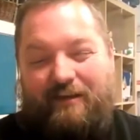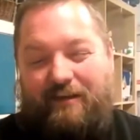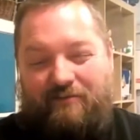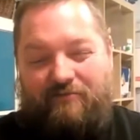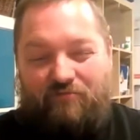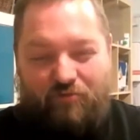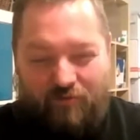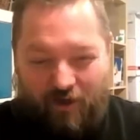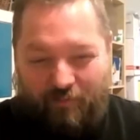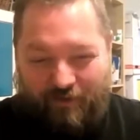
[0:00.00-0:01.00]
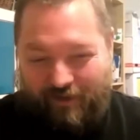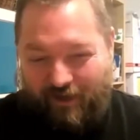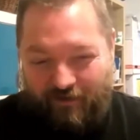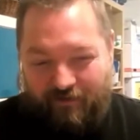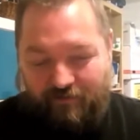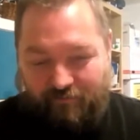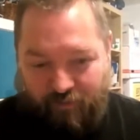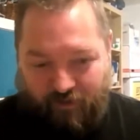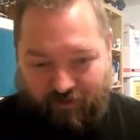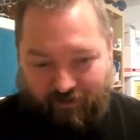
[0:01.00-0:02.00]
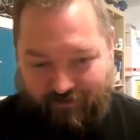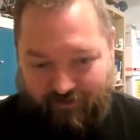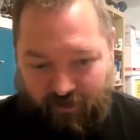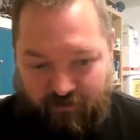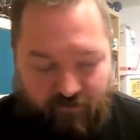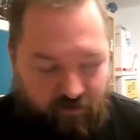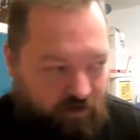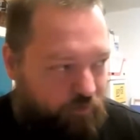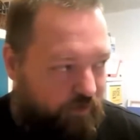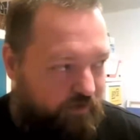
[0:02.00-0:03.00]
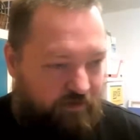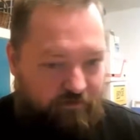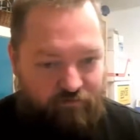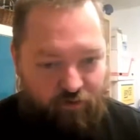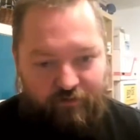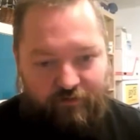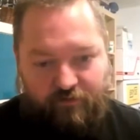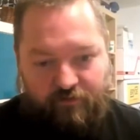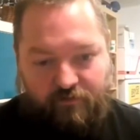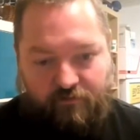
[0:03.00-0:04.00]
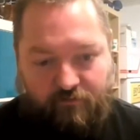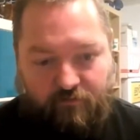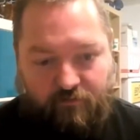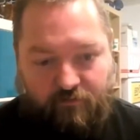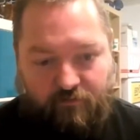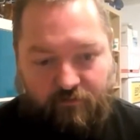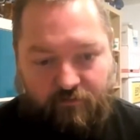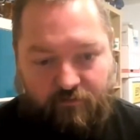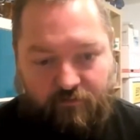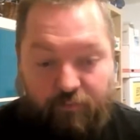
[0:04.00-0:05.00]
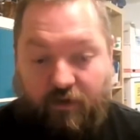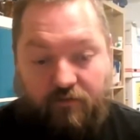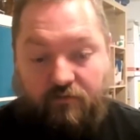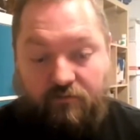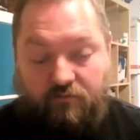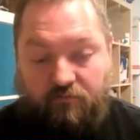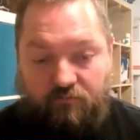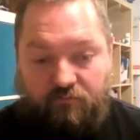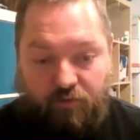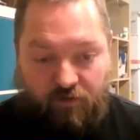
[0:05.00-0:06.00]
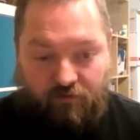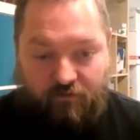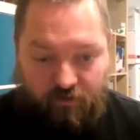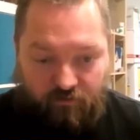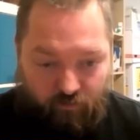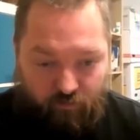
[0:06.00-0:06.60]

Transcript: it's truly up in the air because that's not where their focus is. It's on the first page because that's